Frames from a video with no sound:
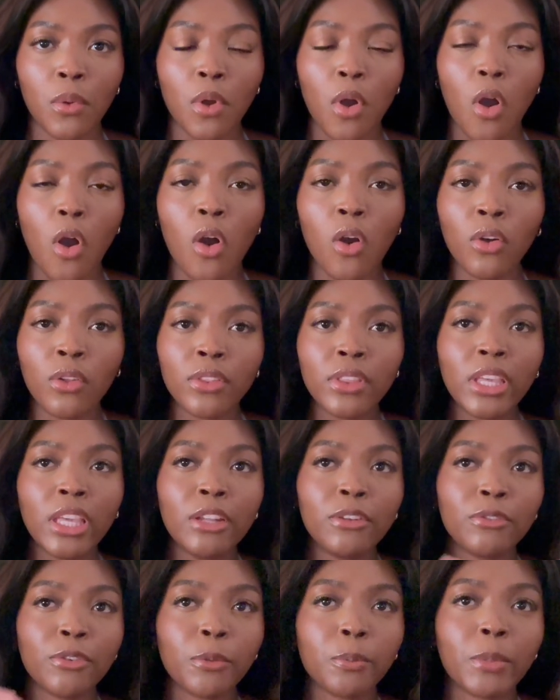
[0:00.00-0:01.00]
all the
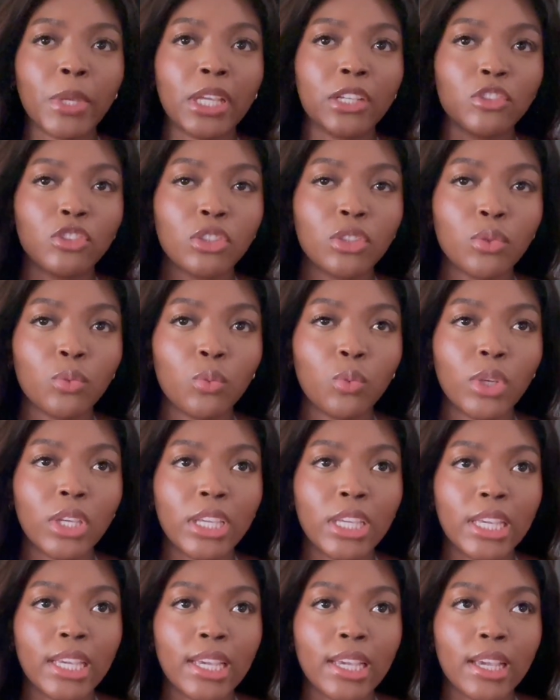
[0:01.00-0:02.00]
information
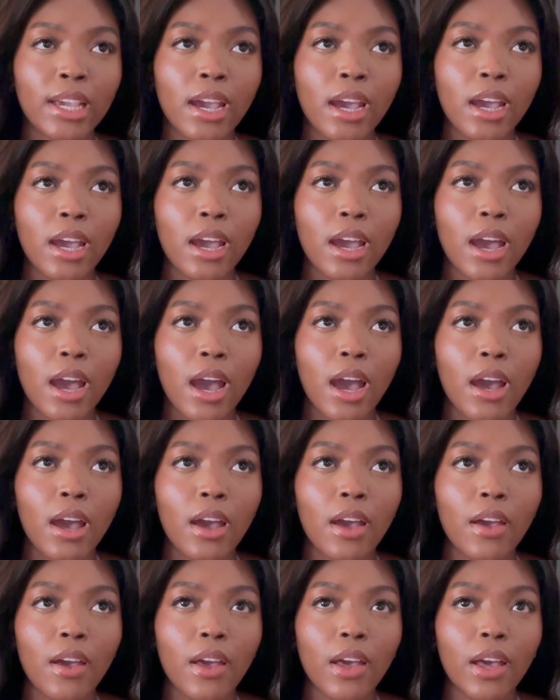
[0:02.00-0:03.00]
we
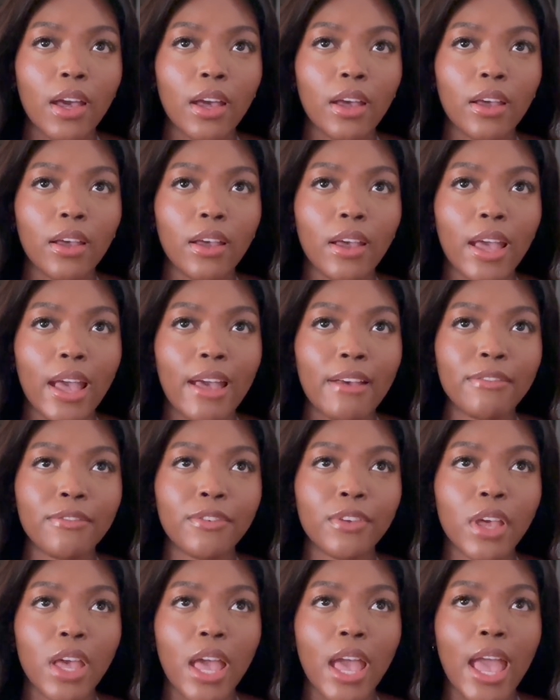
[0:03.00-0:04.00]
have
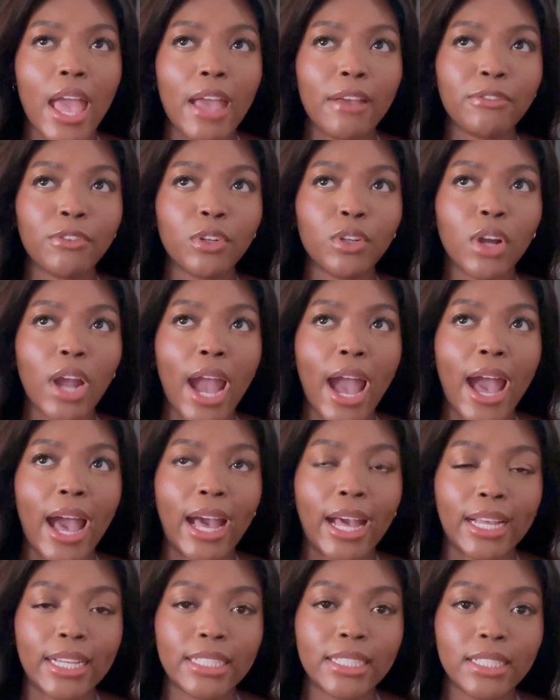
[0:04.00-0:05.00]
ever
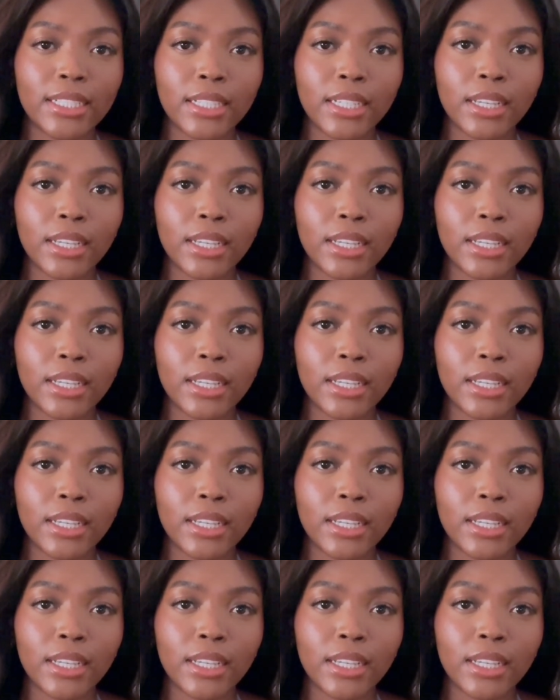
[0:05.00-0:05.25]
had,